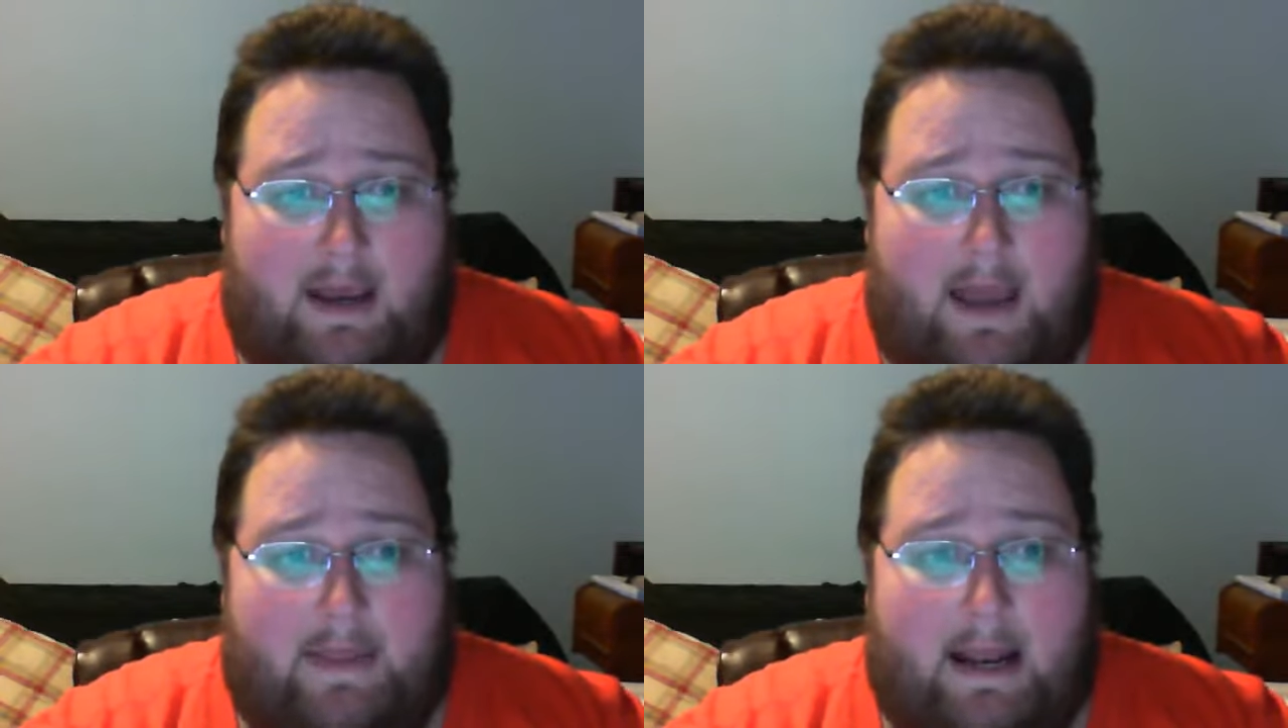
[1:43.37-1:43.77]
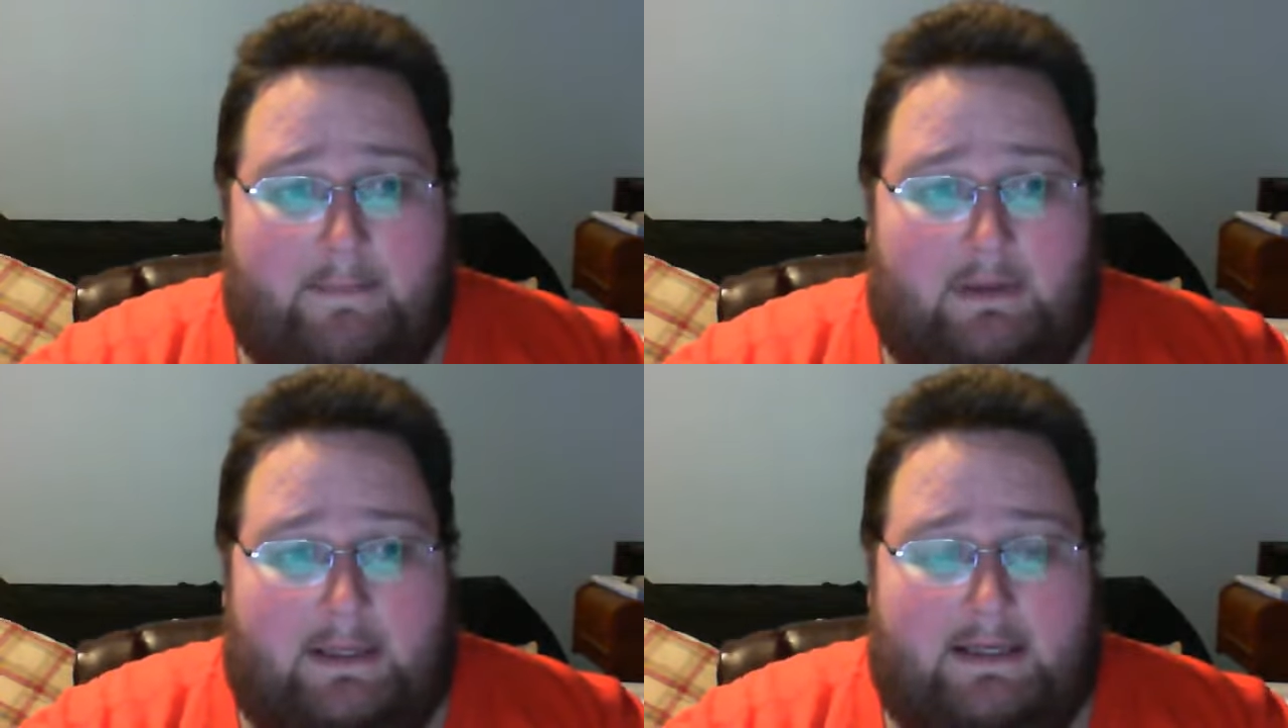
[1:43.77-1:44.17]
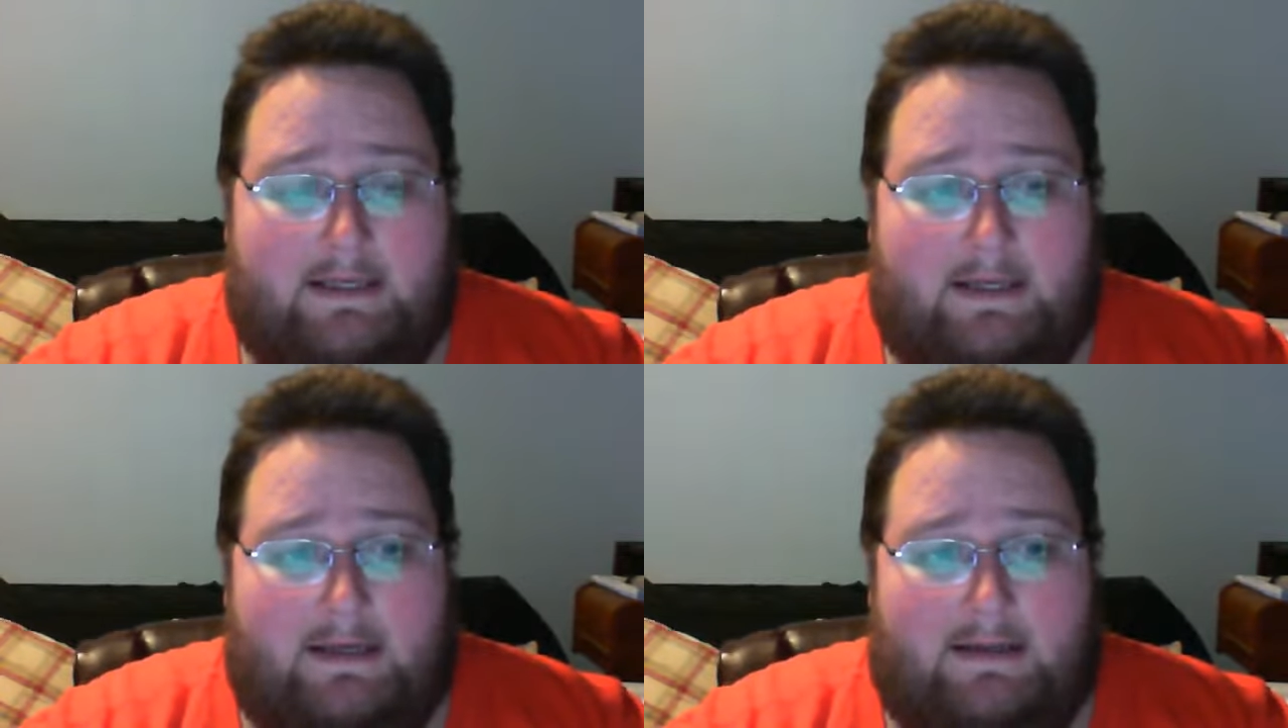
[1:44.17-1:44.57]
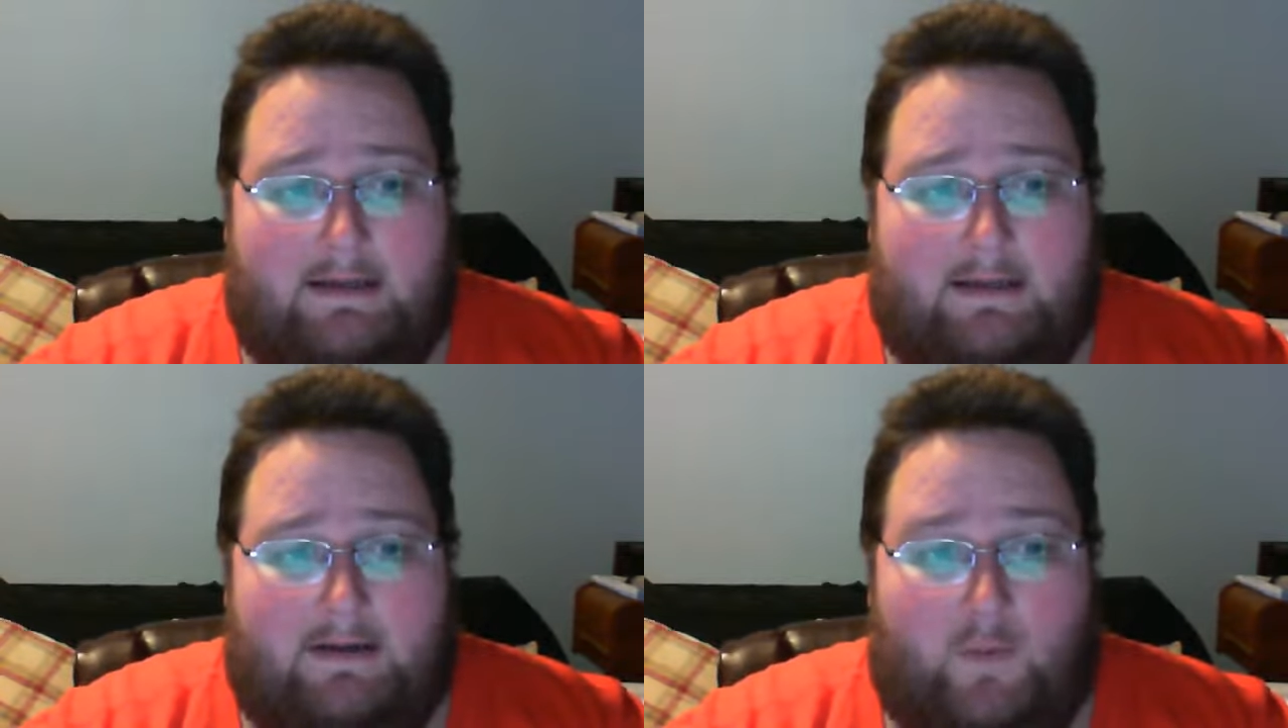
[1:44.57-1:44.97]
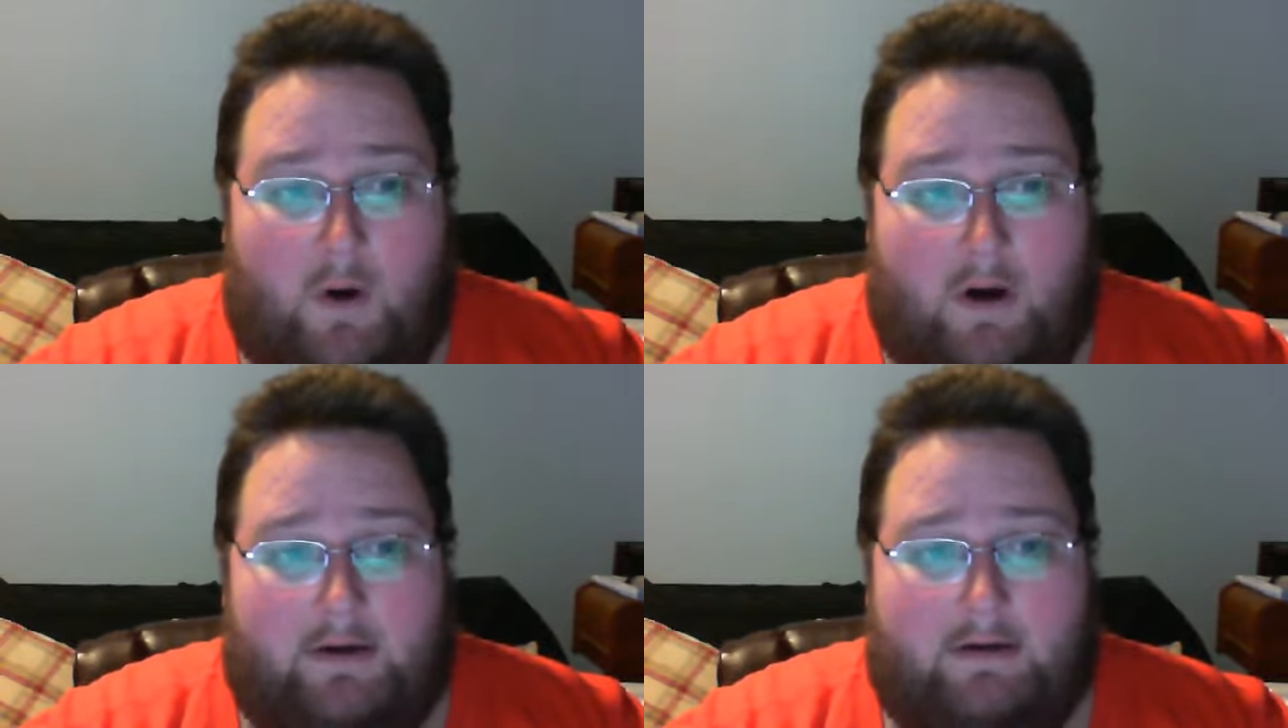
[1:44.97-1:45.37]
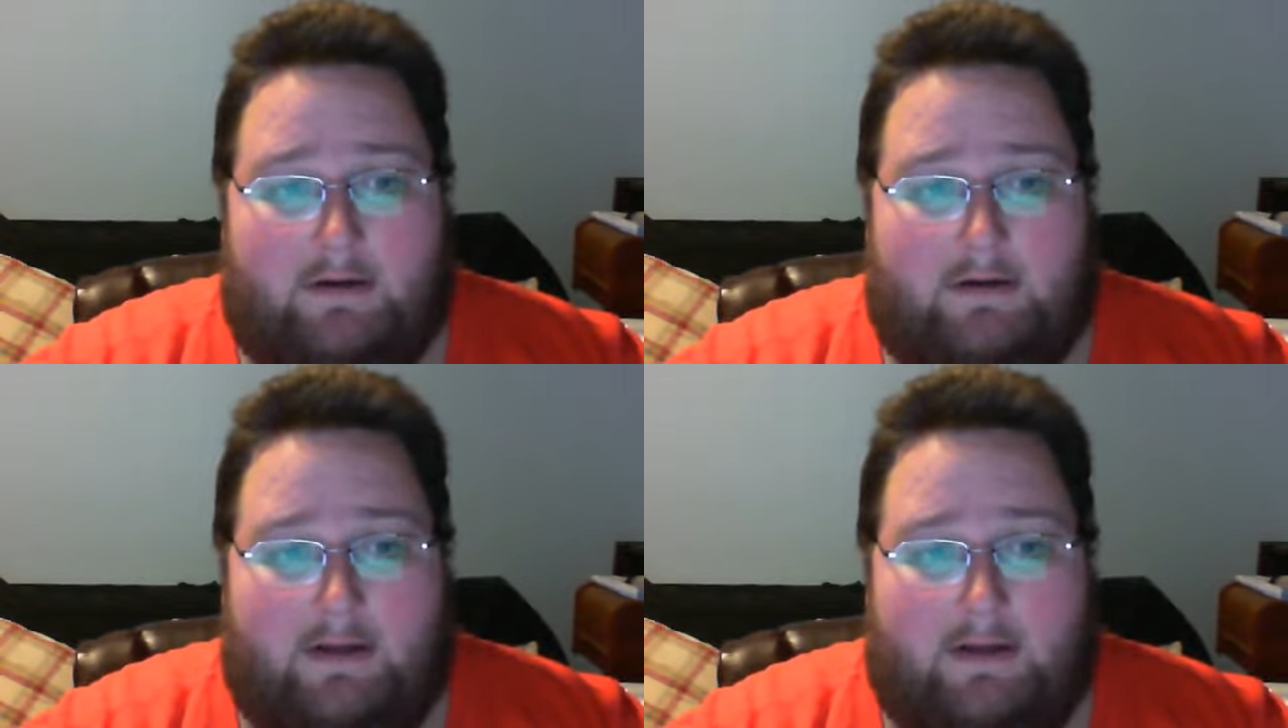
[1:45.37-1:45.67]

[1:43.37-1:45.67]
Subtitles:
and then I blended the water